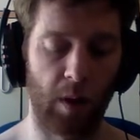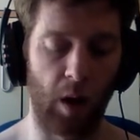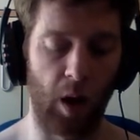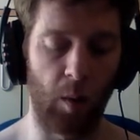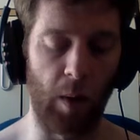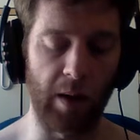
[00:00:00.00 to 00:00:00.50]

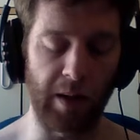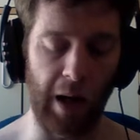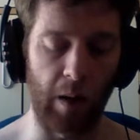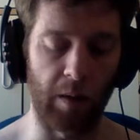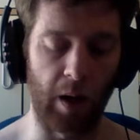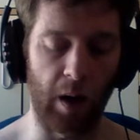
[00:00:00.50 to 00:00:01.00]
went
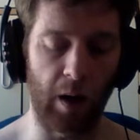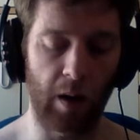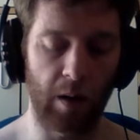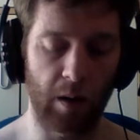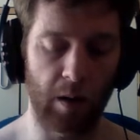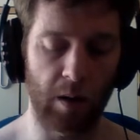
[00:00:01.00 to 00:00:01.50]
down there
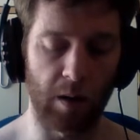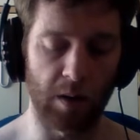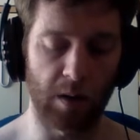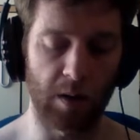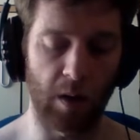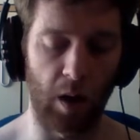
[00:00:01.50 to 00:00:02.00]

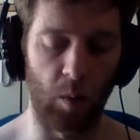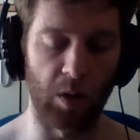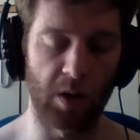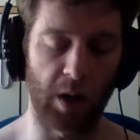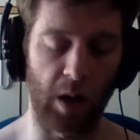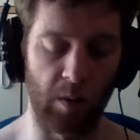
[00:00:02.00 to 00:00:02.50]
because I
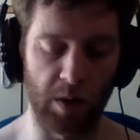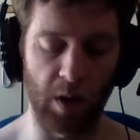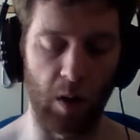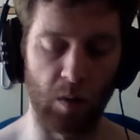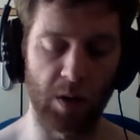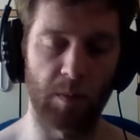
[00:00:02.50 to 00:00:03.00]
wanted to get the
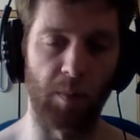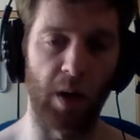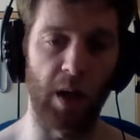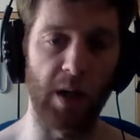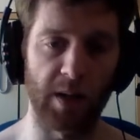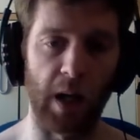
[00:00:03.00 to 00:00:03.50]
results, but
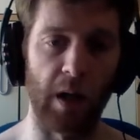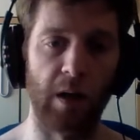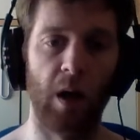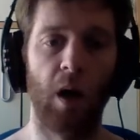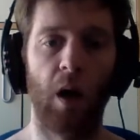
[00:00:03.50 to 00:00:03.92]
he said,